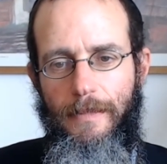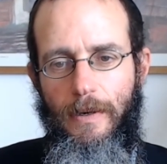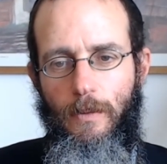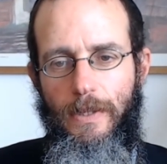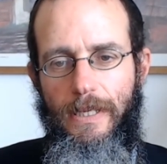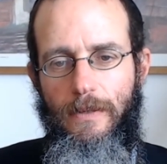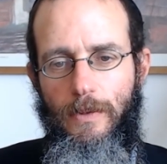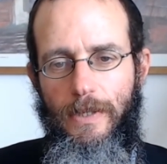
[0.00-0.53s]
but
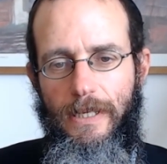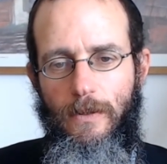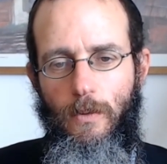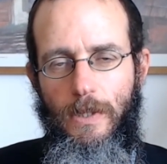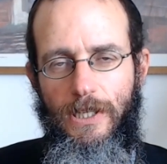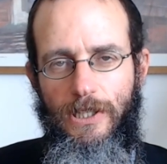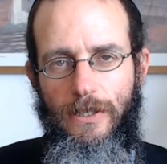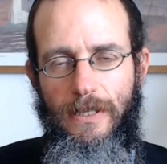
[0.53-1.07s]

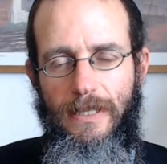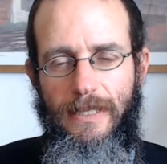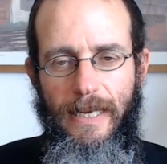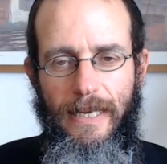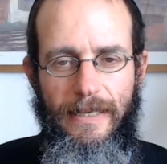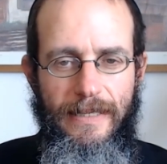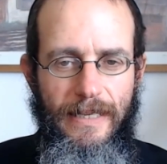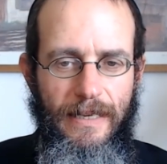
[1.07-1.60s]
we should and
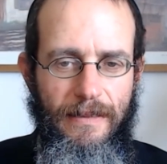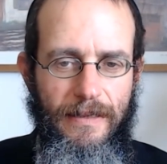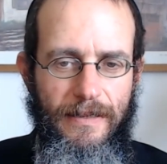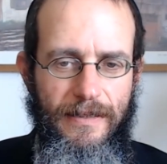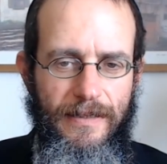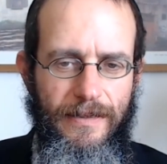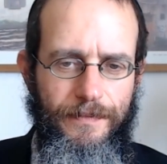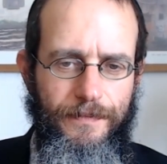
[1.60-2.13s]
can say
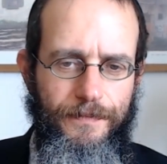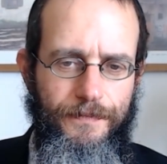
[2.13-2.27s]
this.